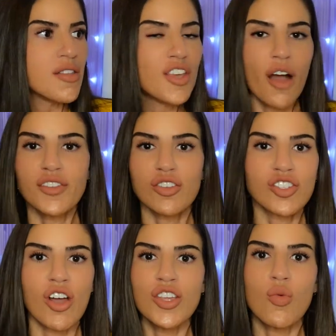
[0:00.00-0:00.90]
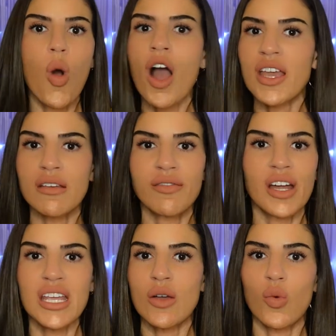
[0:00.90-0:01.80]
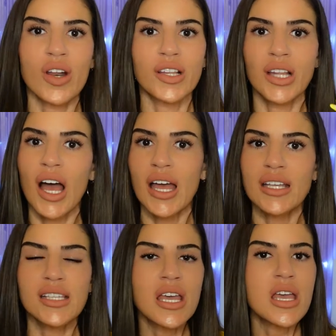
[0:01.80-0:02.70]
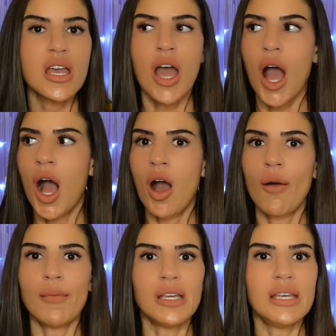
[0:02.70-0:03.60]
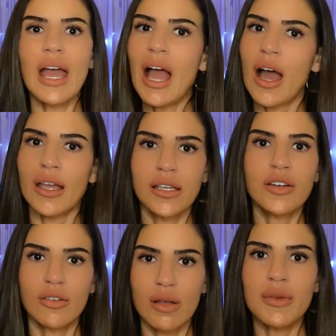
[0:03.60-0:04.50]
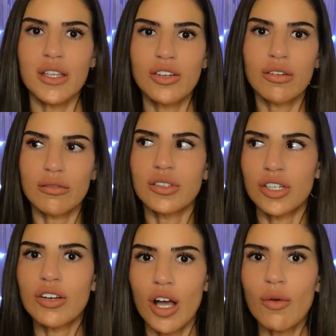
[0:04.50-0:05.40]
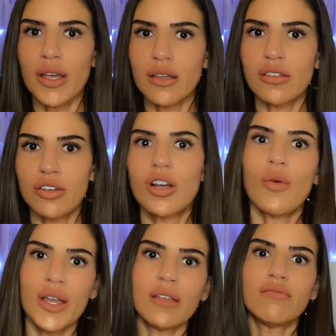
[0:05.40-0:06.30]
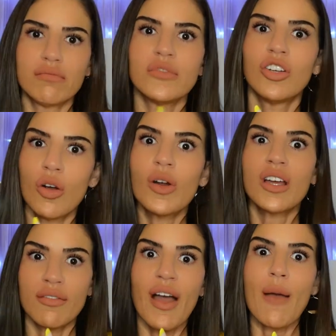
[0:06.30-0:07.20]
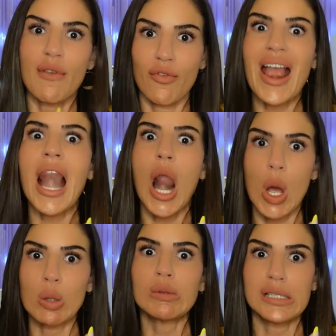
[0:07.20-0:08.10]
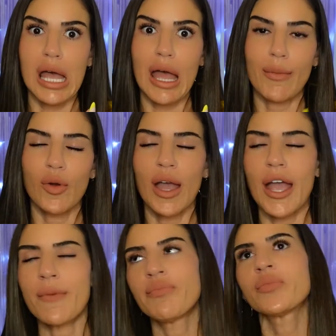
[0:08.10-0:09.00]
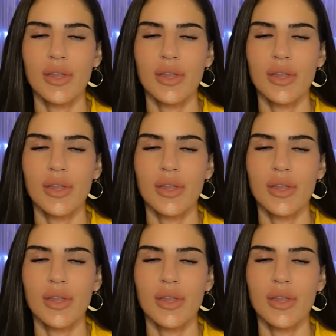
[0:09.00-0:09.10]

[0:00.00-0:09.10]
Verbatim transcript: the officer saw you walking funny in one of the lines, um, yeah, you know what I mean? You're you're going going. You're going you're going to confinement for a long time, okay?